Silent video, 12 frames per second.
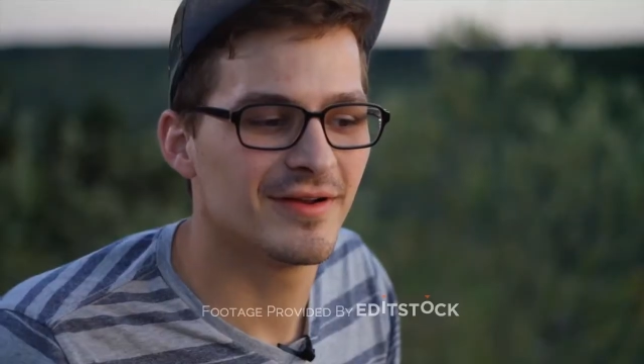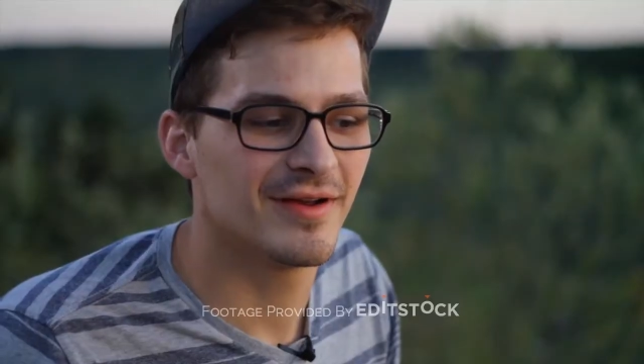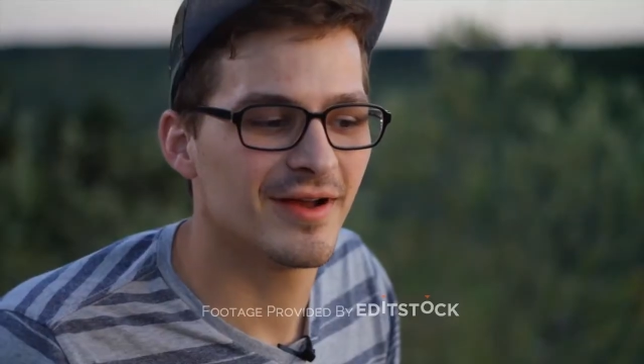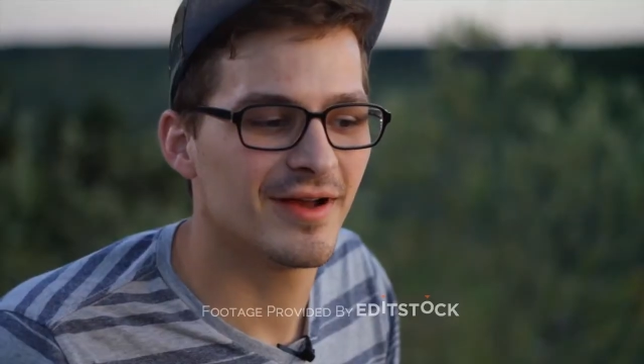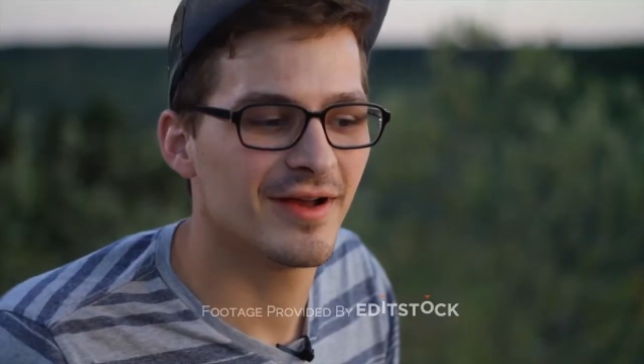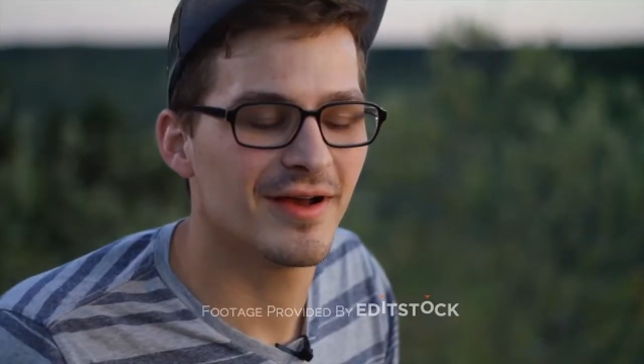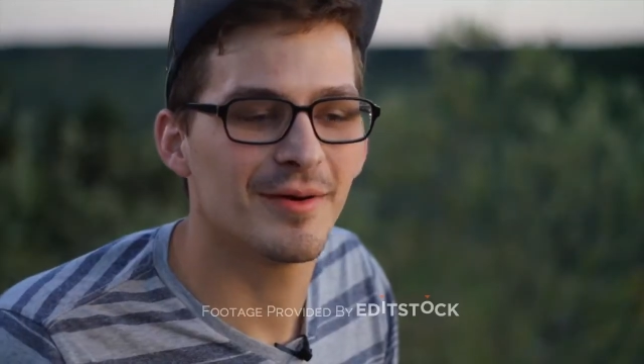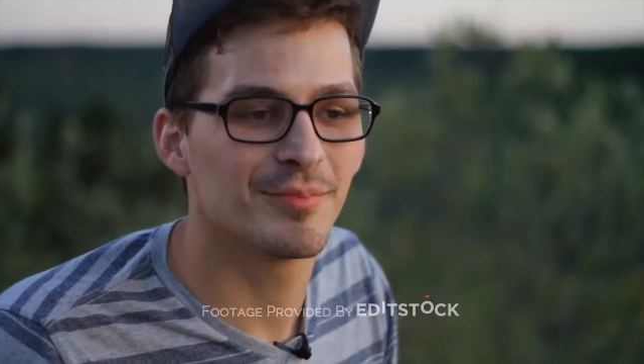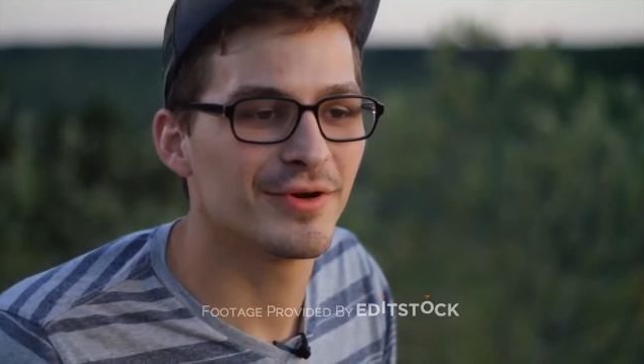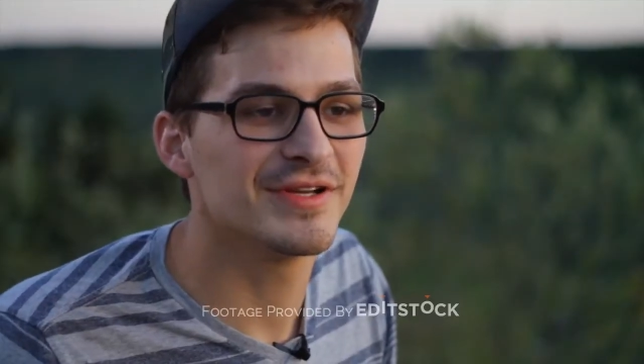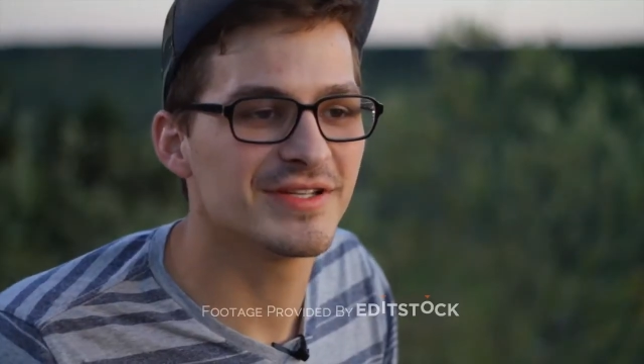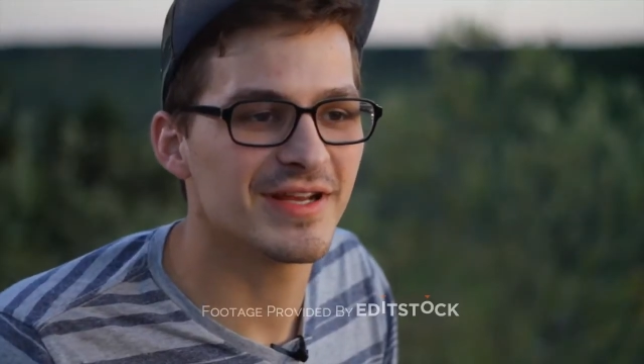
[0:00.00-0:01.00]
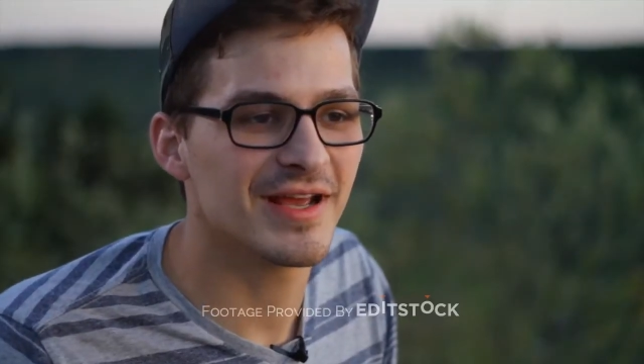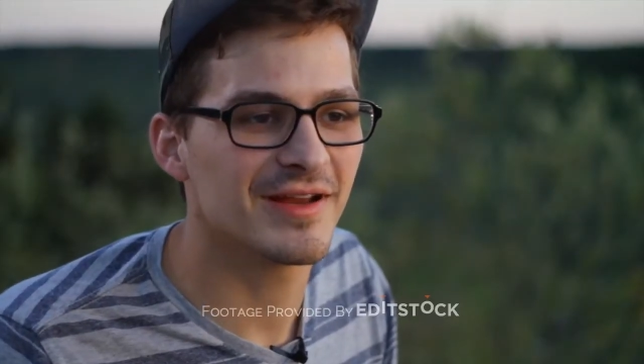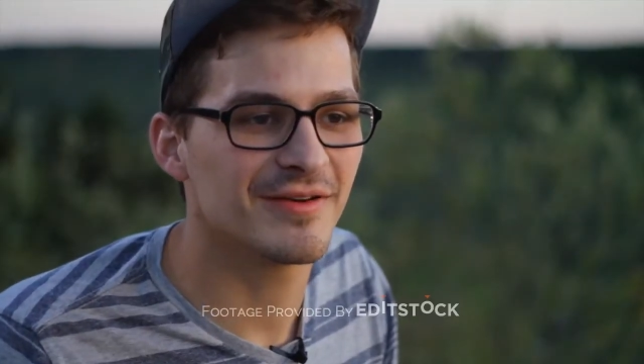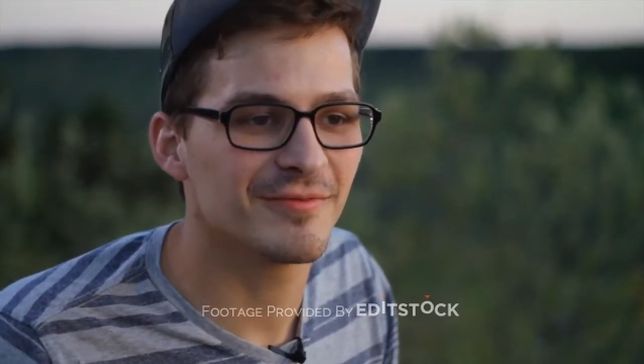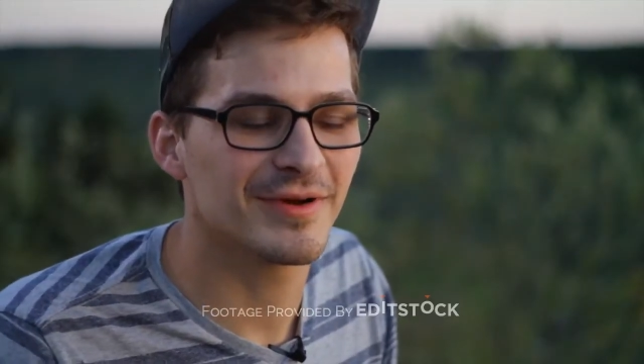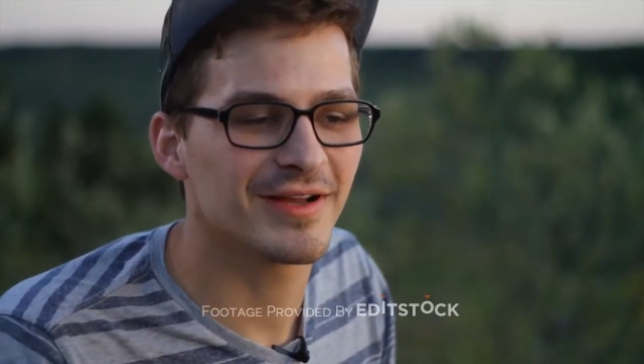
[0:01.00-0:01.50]

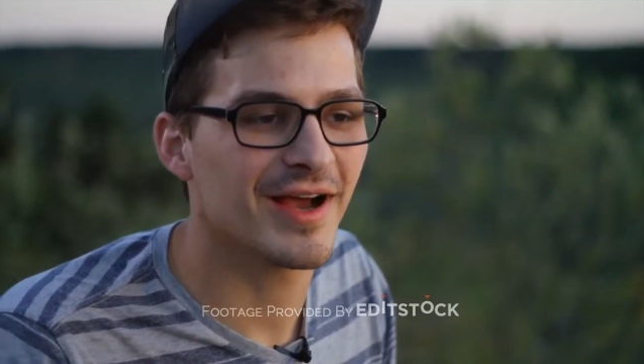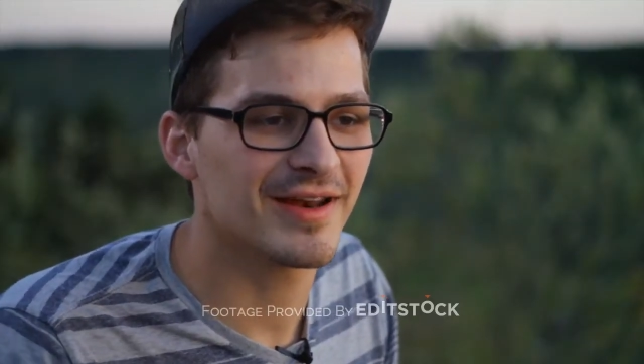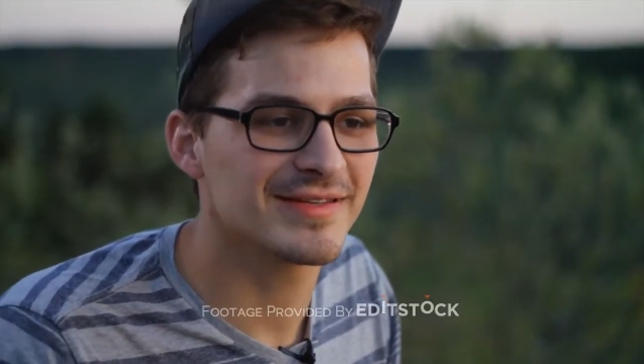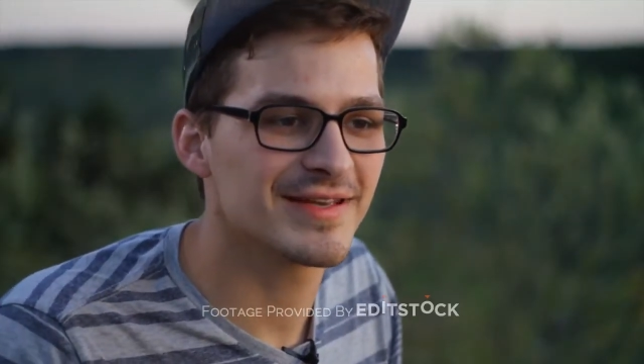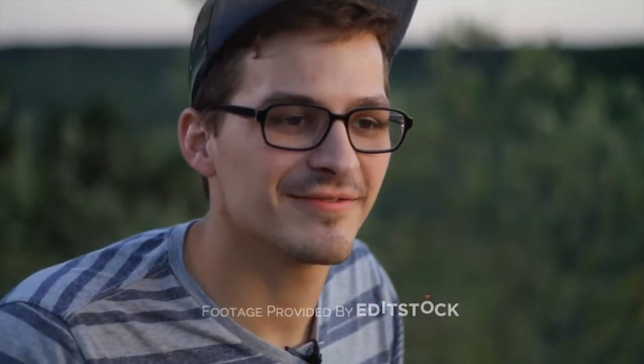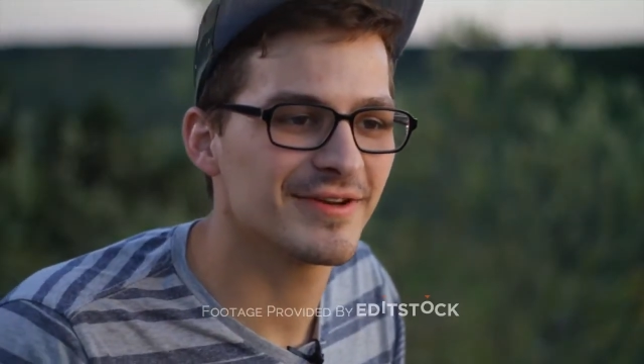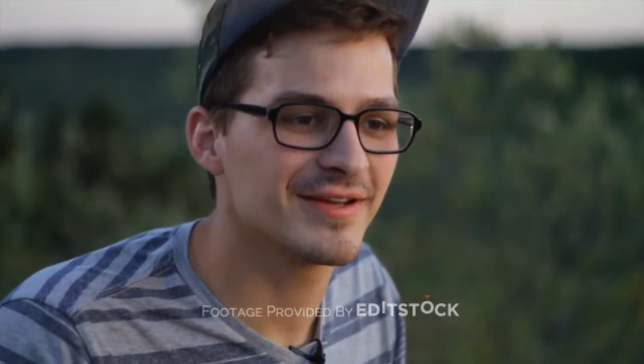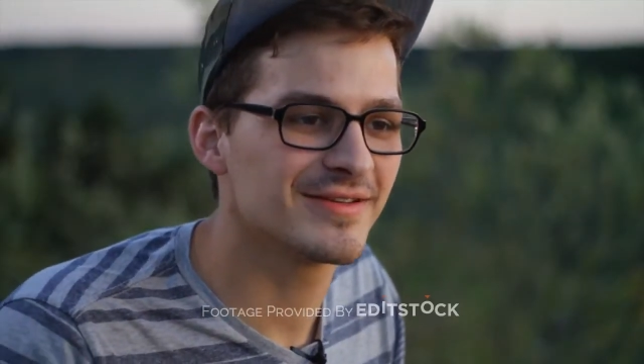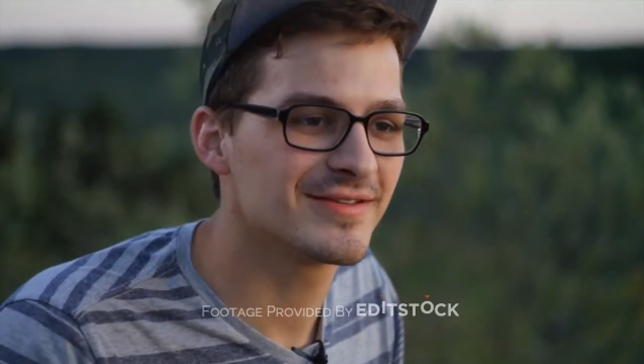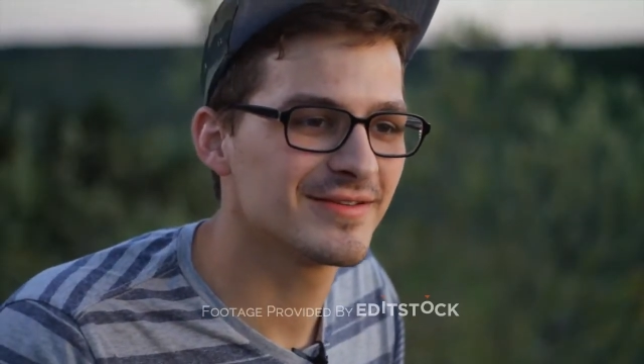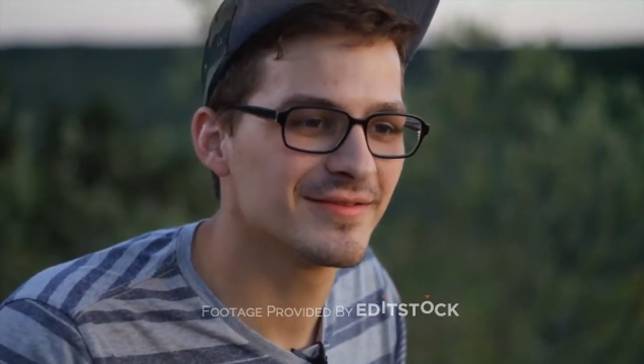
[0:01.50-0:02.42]
appreciate what God has given us.